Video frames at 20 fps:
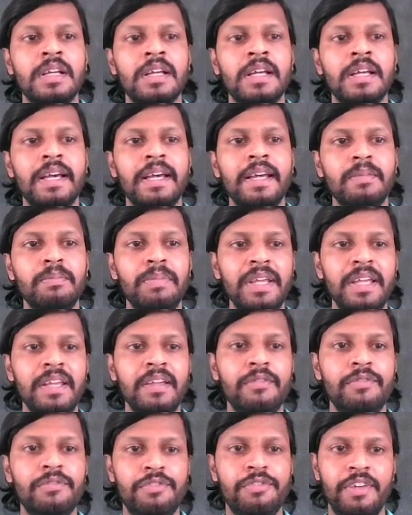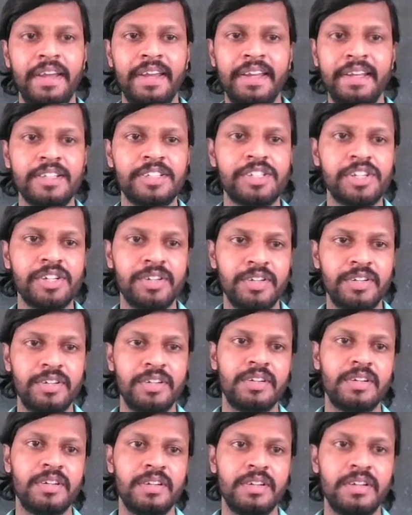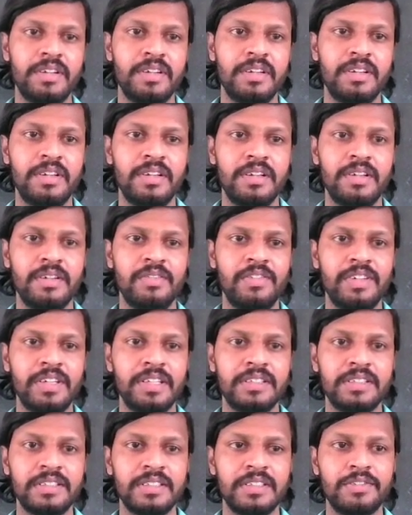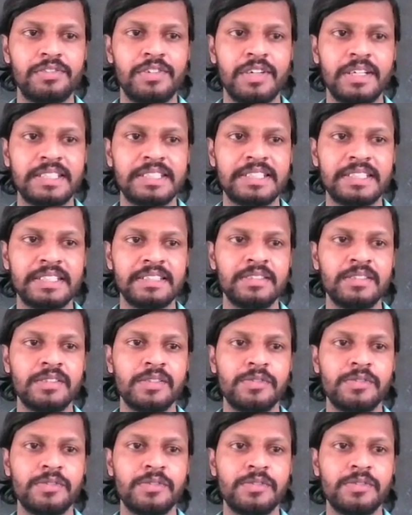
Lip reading: And being faint with fasting,